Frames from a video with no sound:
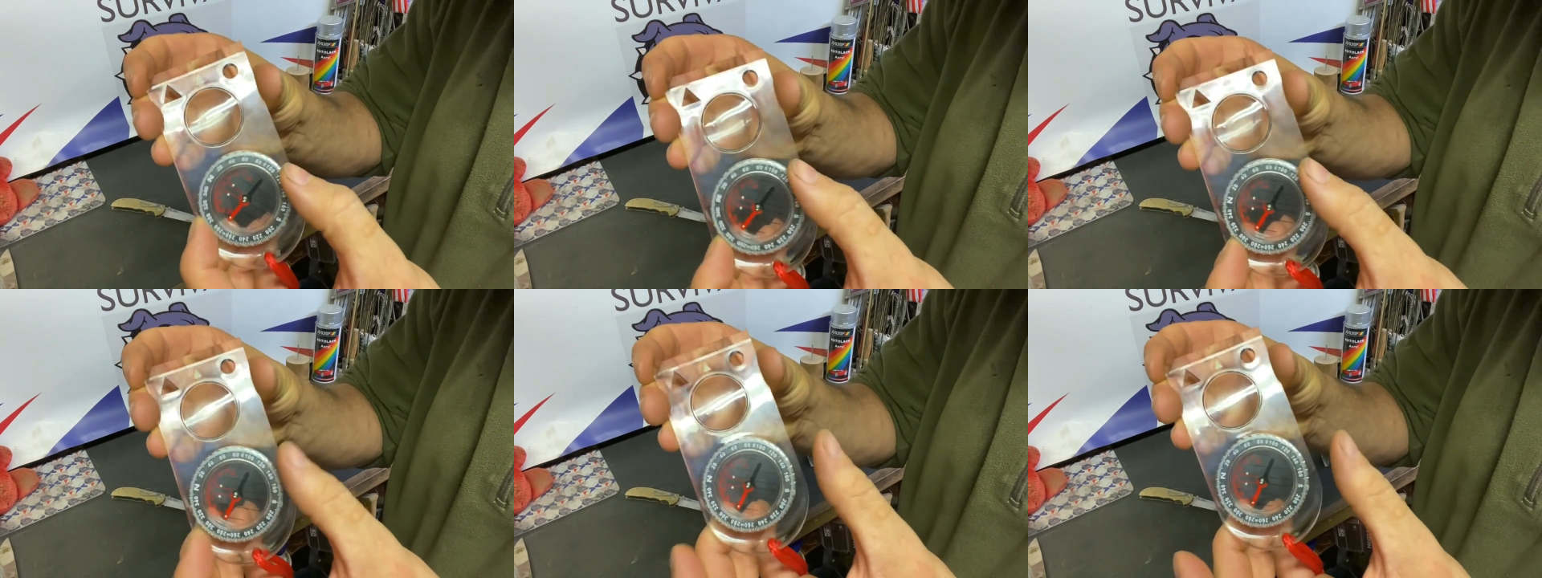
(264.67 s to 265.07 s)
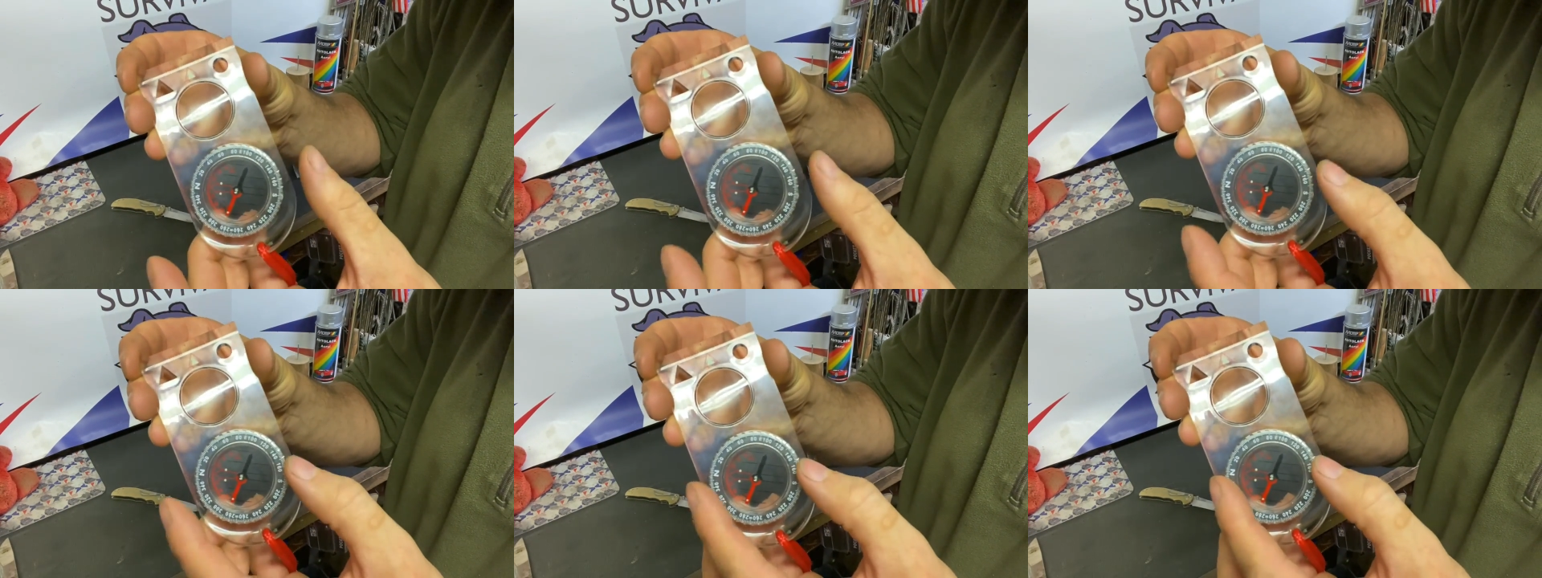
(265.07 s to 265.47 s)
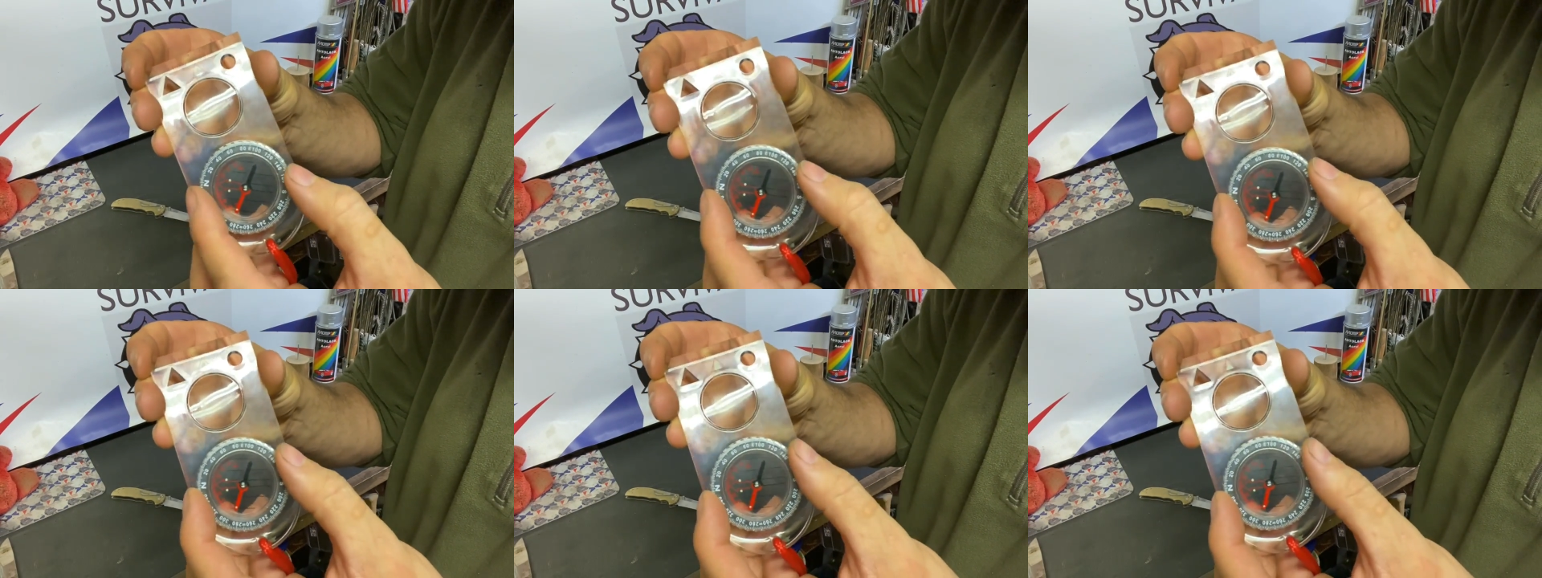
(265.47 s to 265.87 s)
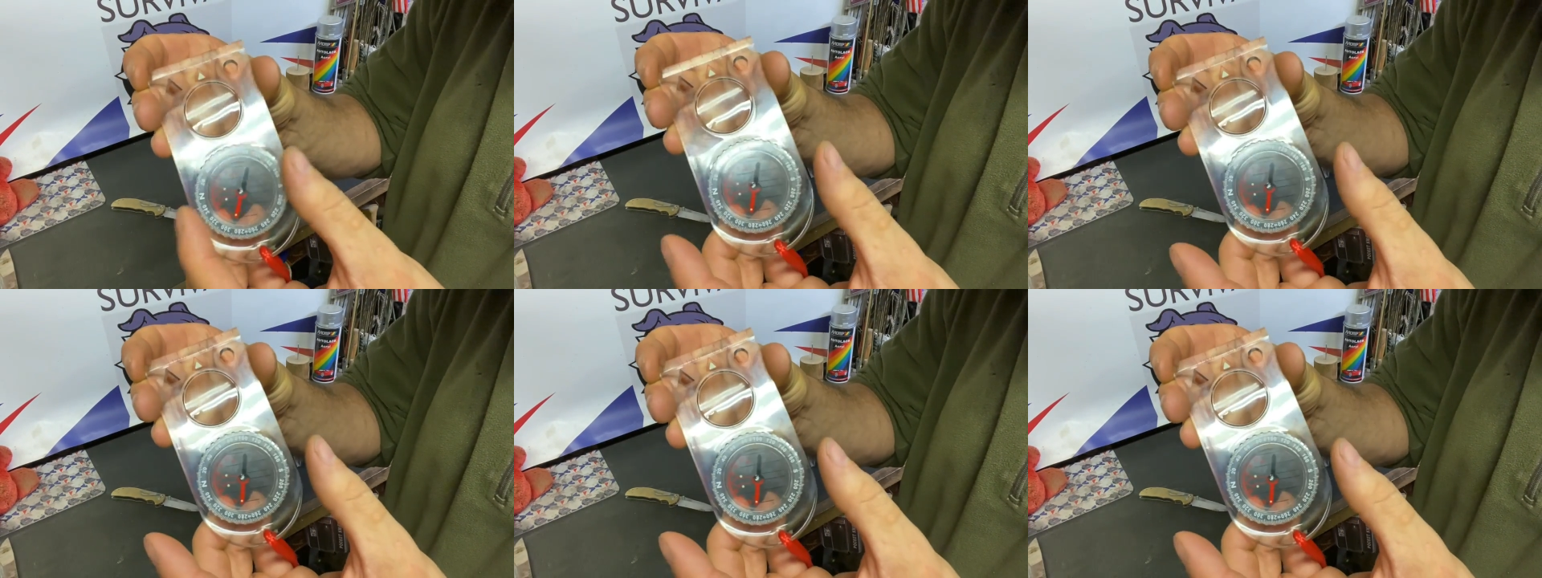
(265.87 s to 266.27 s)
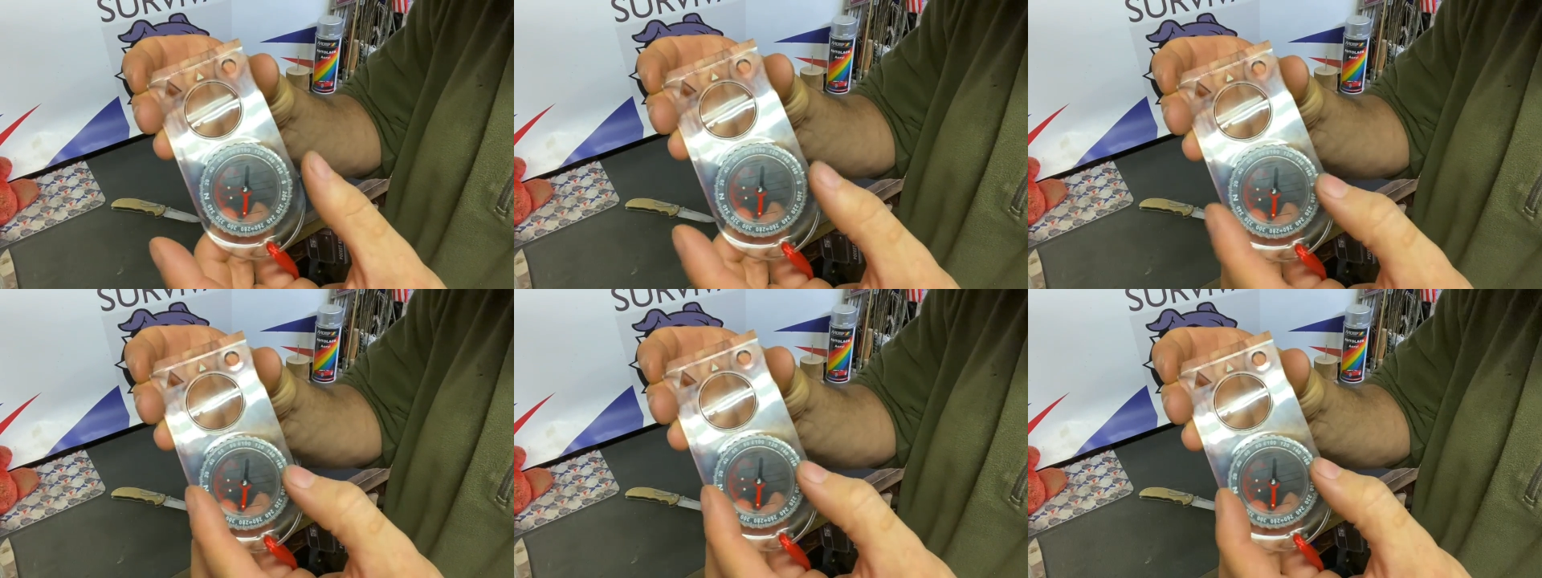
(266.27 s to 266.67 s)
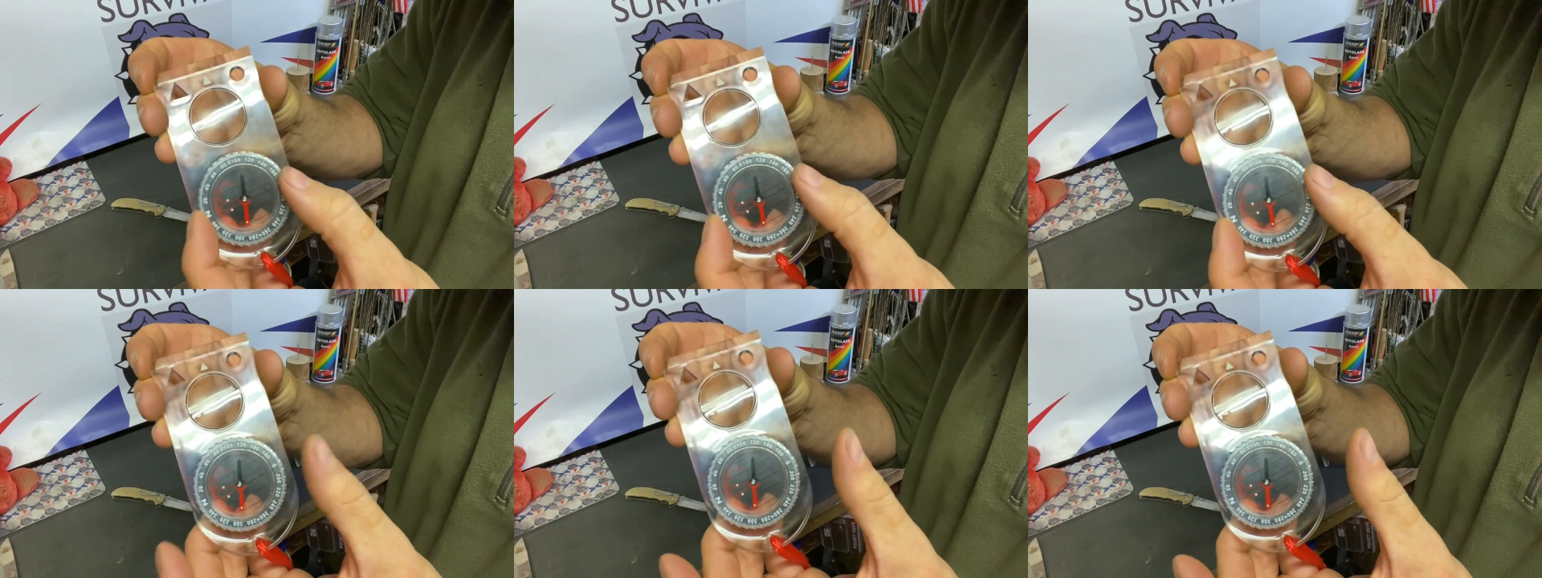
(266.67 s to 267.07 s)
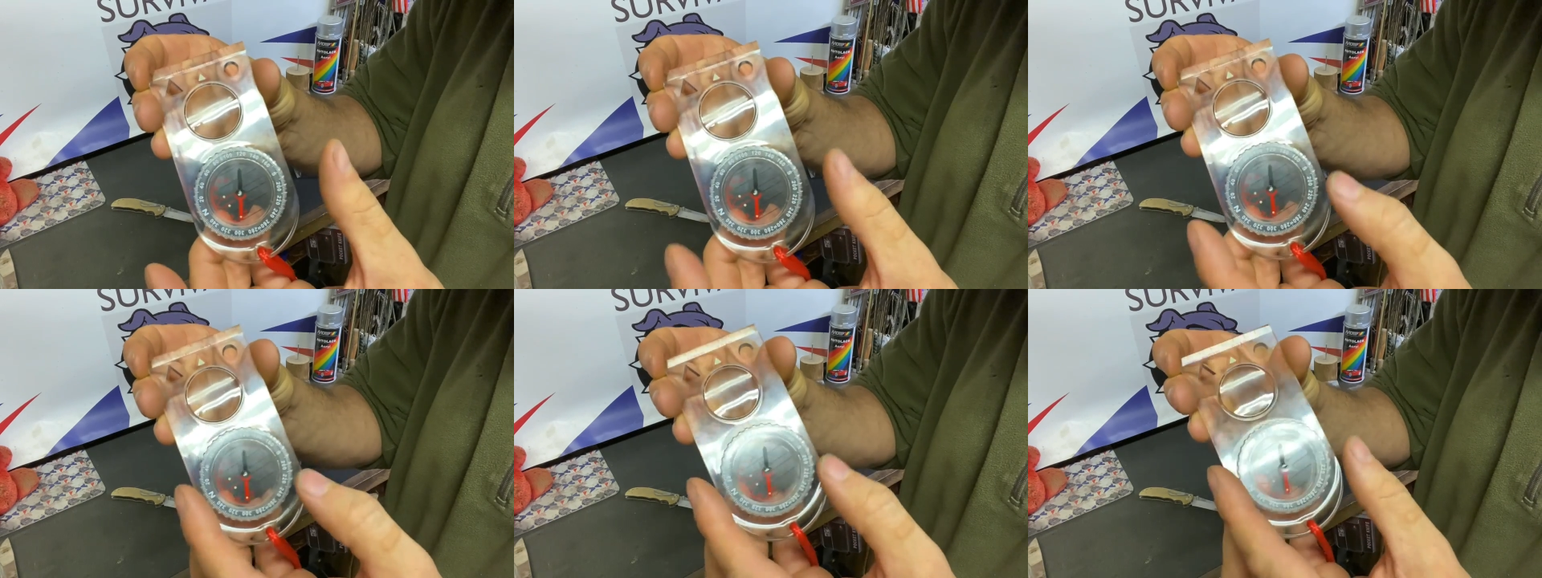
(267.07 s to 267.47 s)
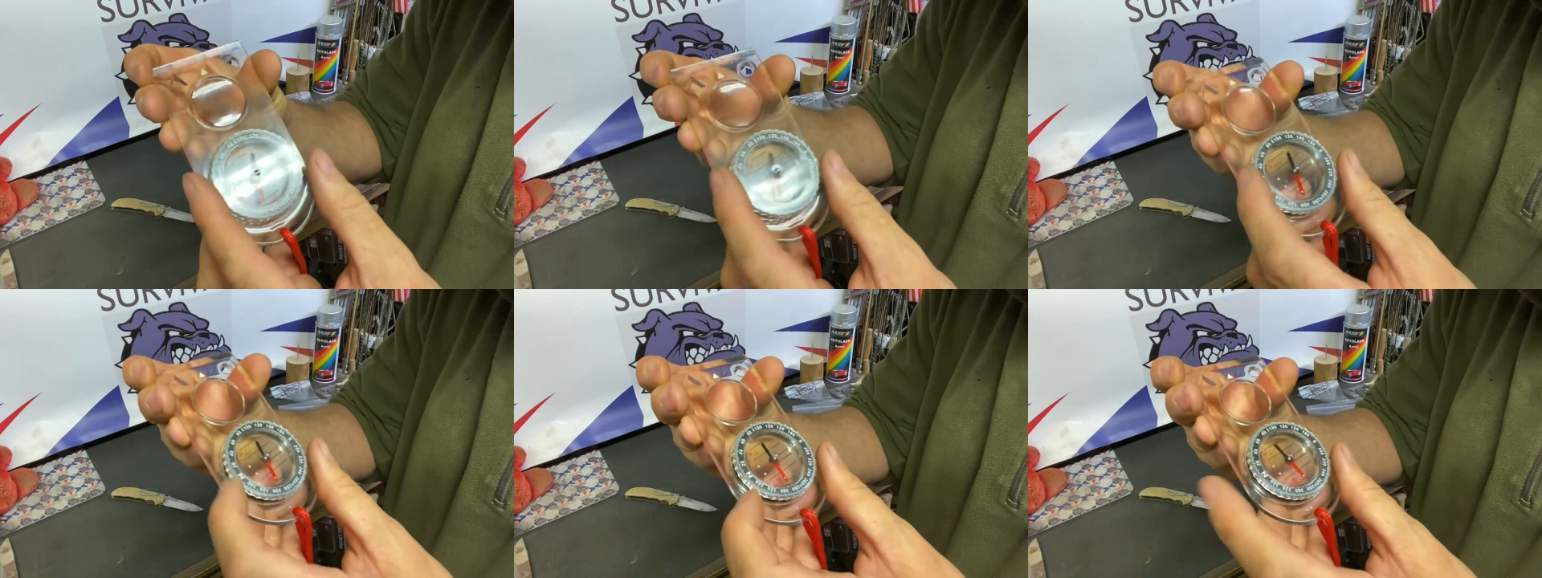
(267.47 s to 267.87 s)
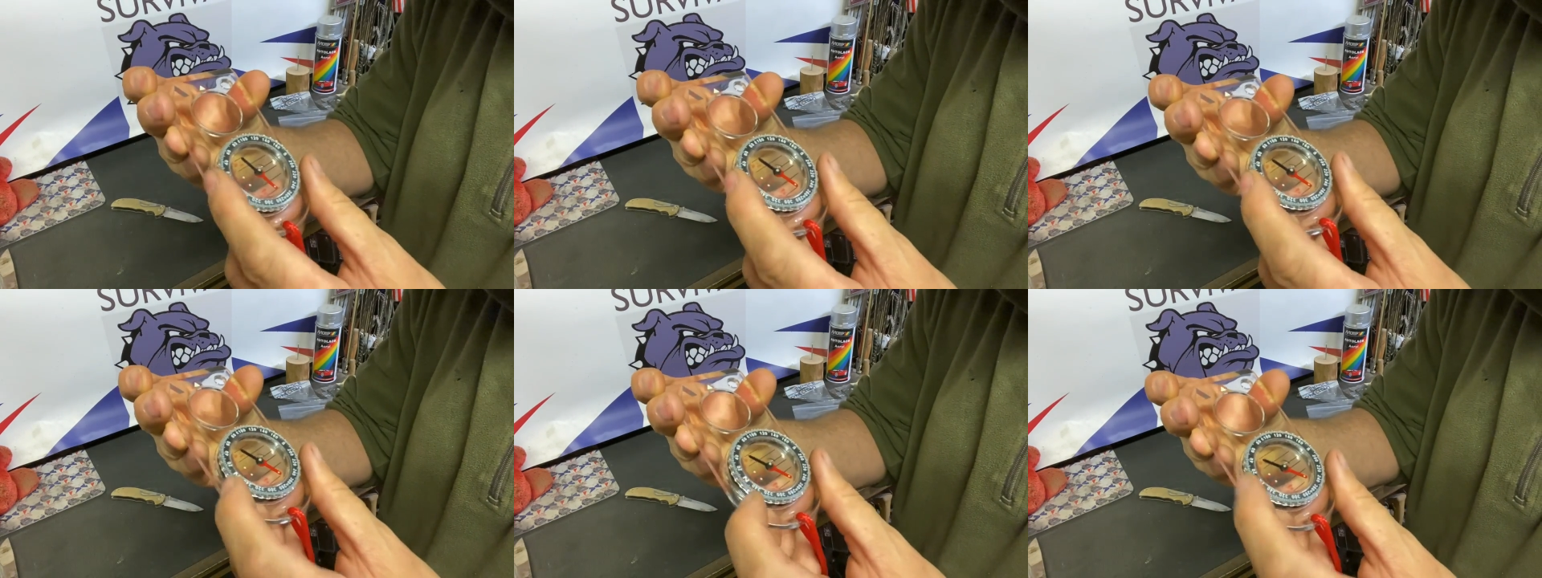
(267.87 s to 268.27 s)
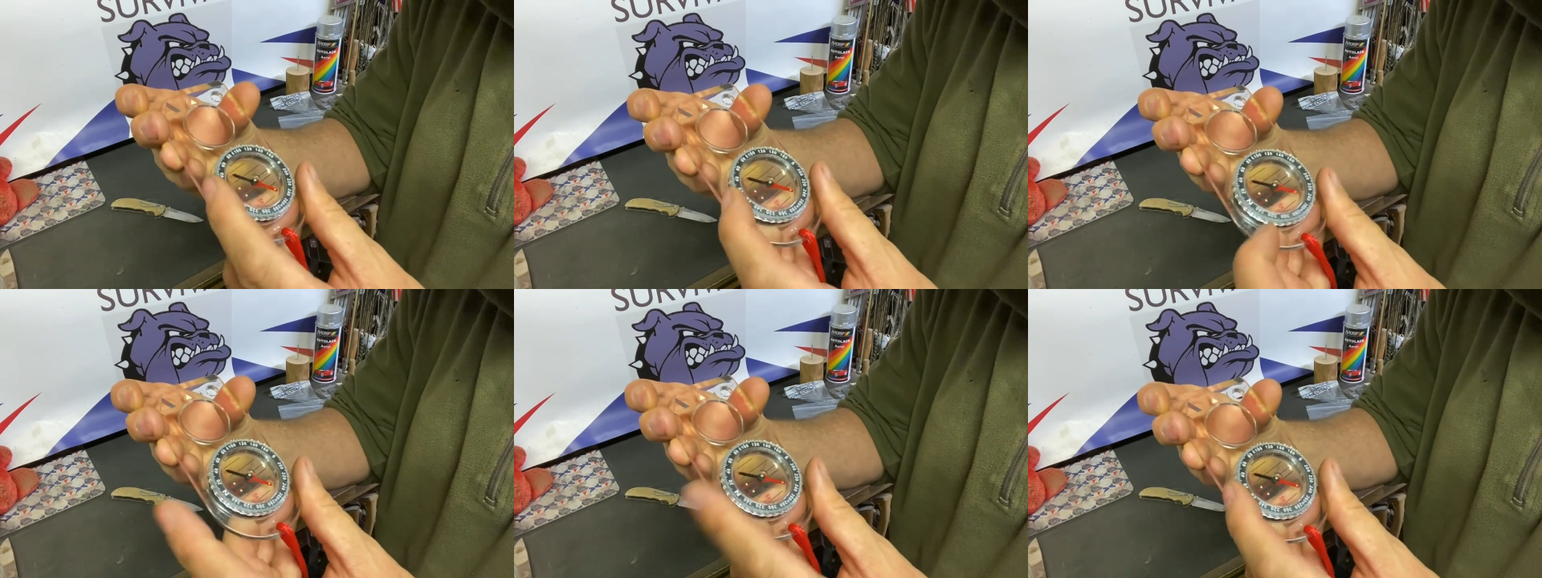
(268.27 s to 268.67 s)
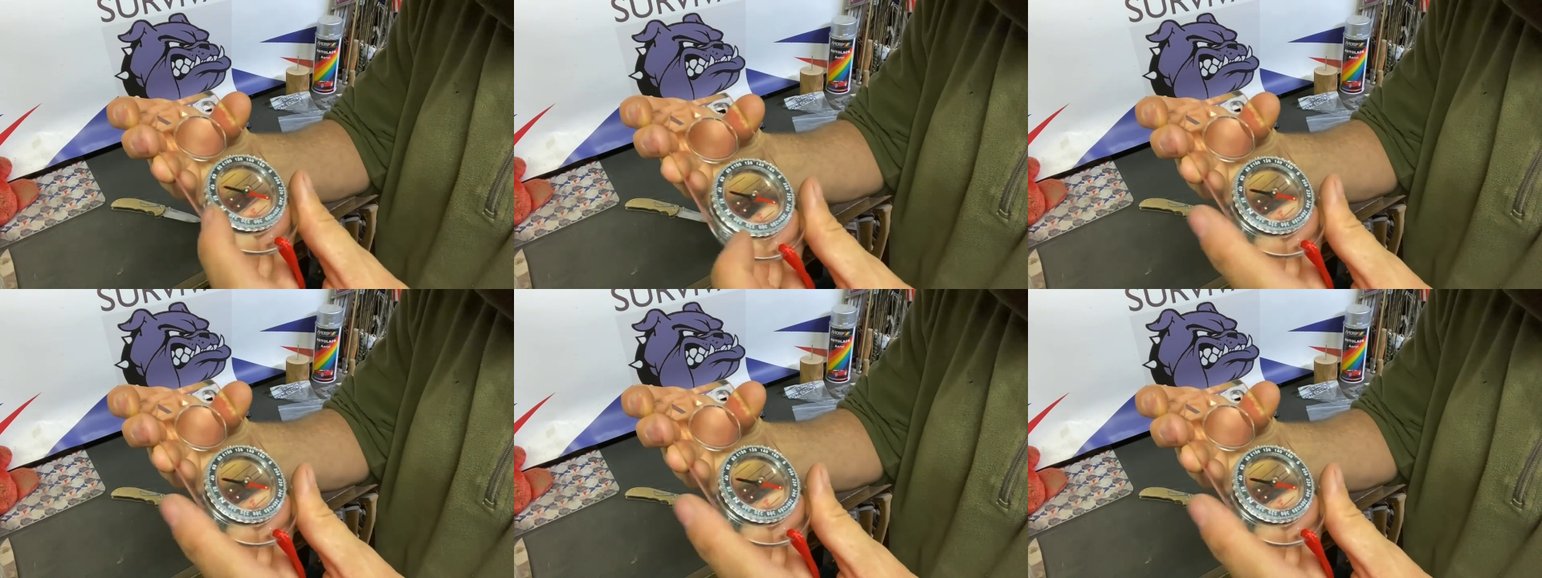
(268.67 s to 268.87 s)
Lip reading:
No face is visible, so there are no lips to read.